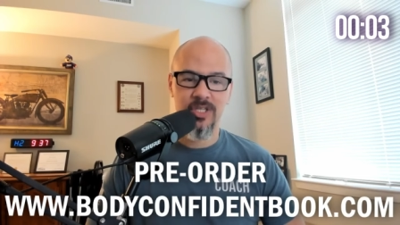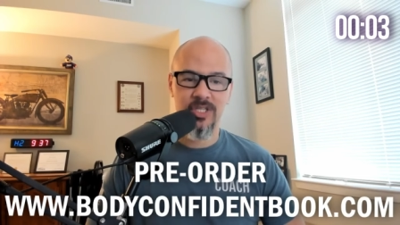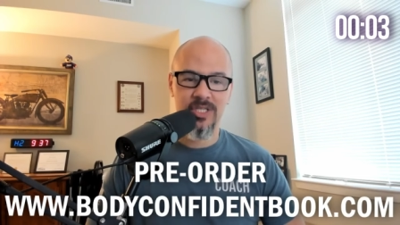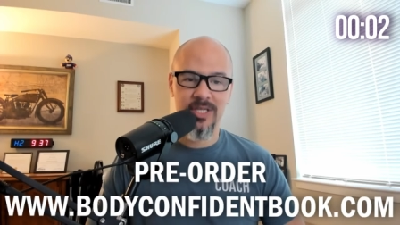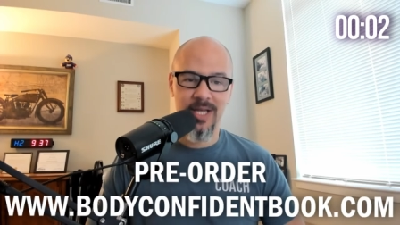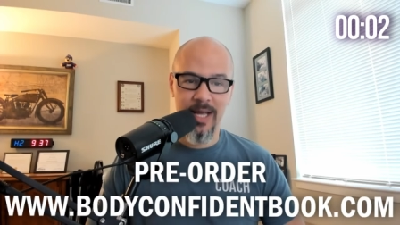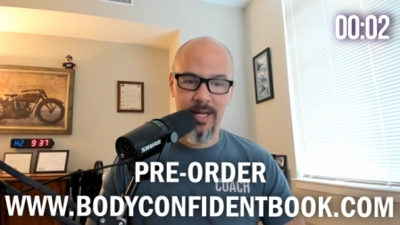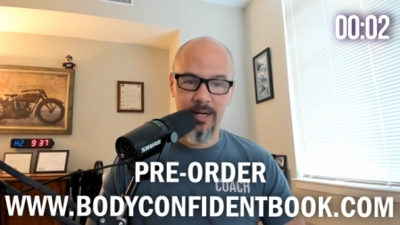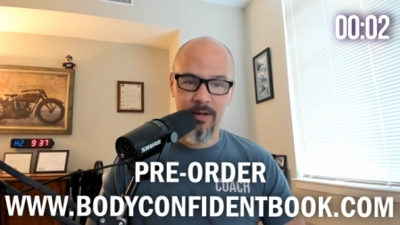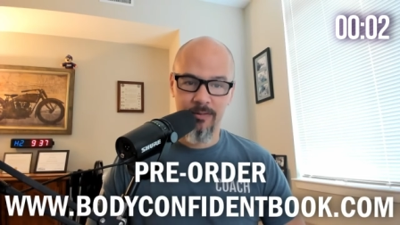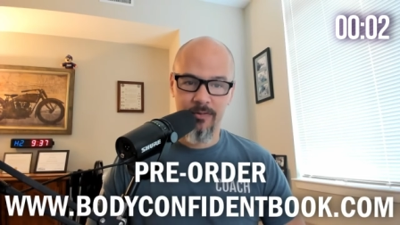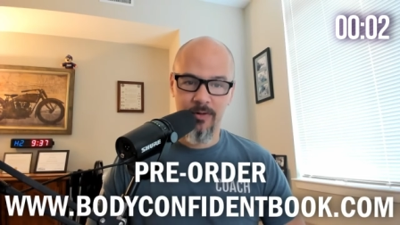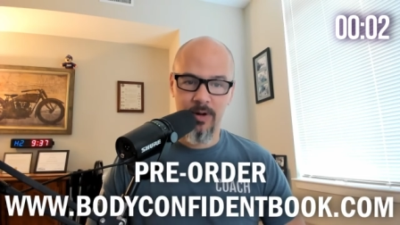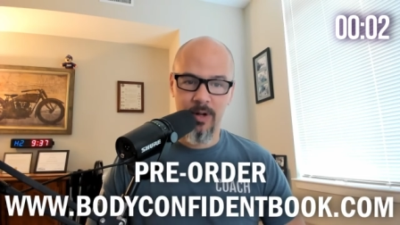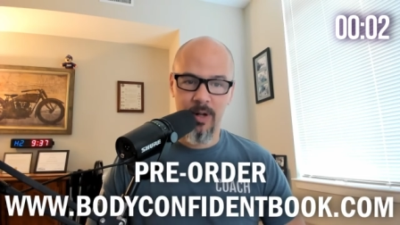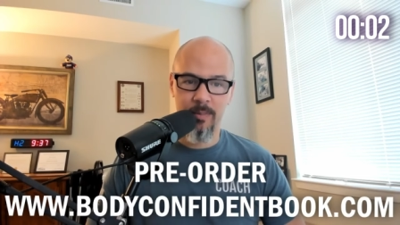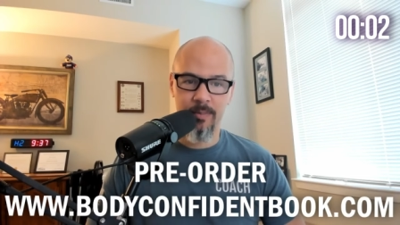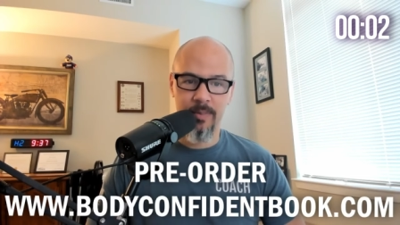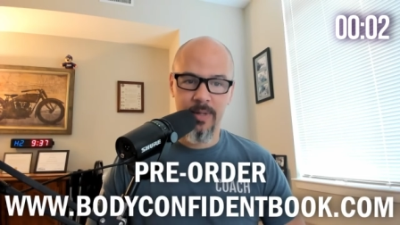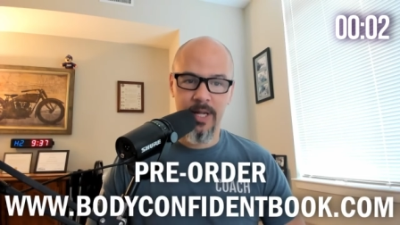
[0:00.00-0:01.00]
sign up
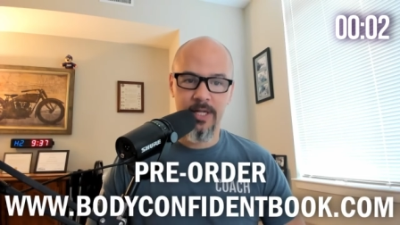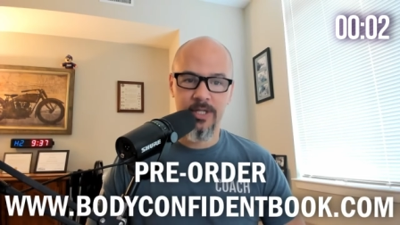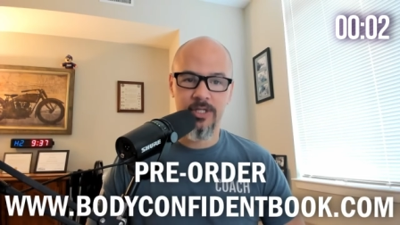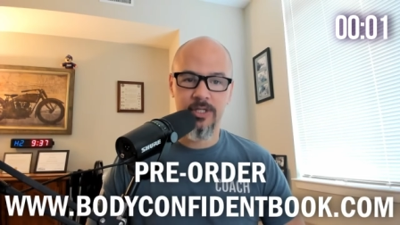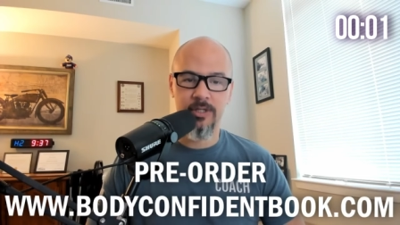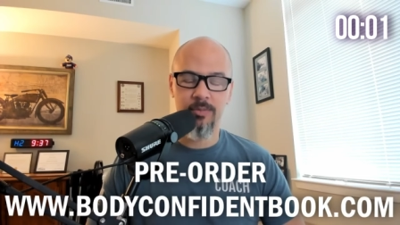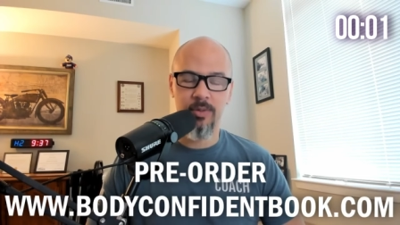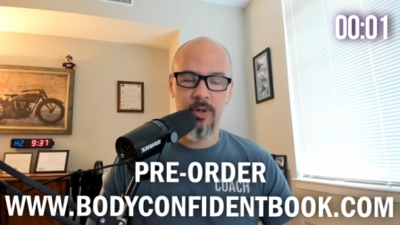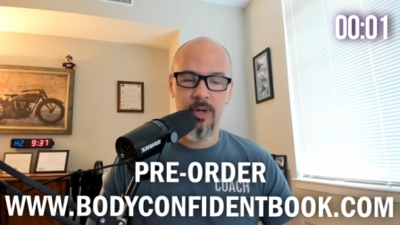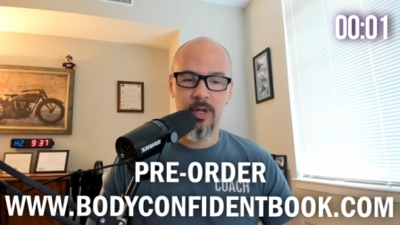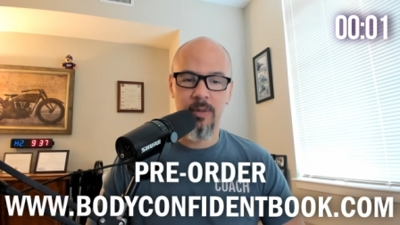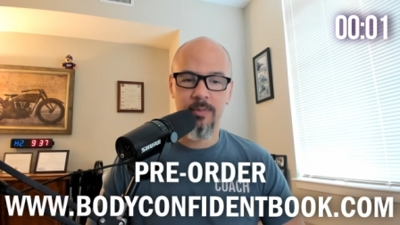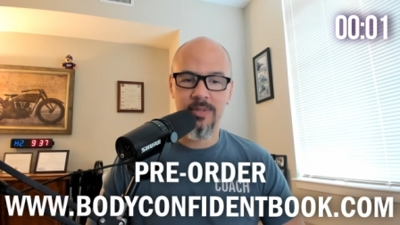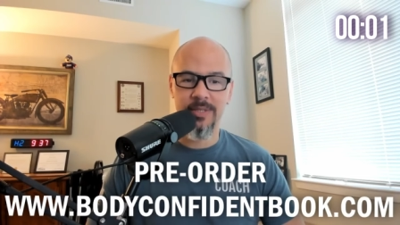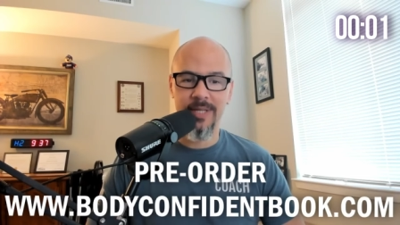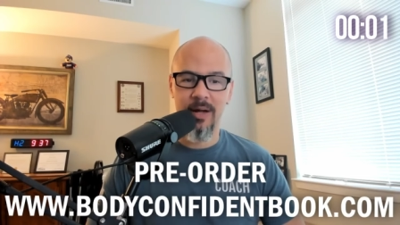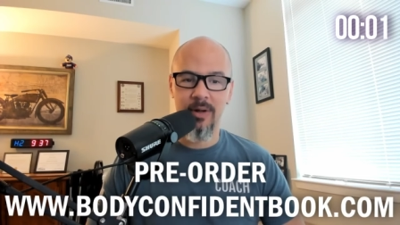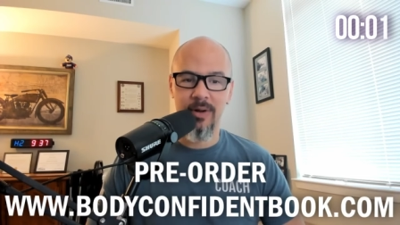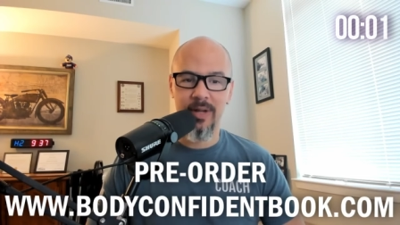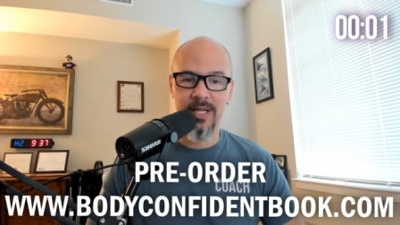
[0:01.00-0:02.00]
for updates. The book
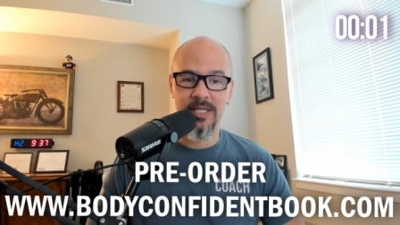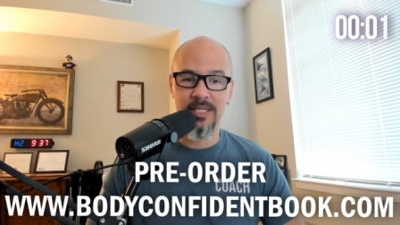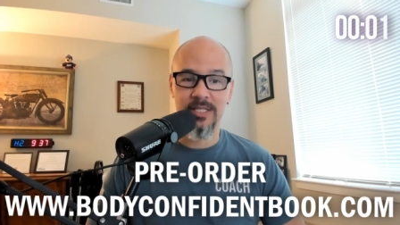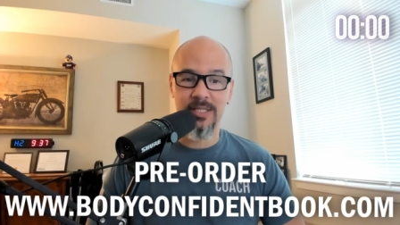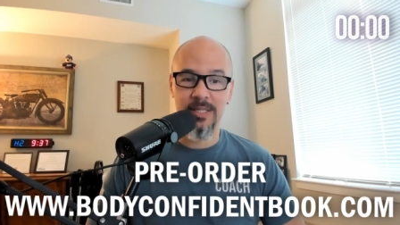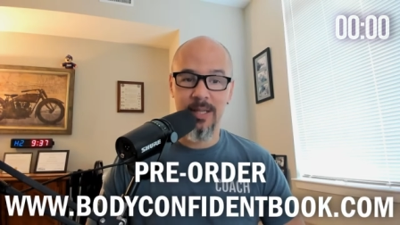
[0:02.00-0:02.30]
comes out in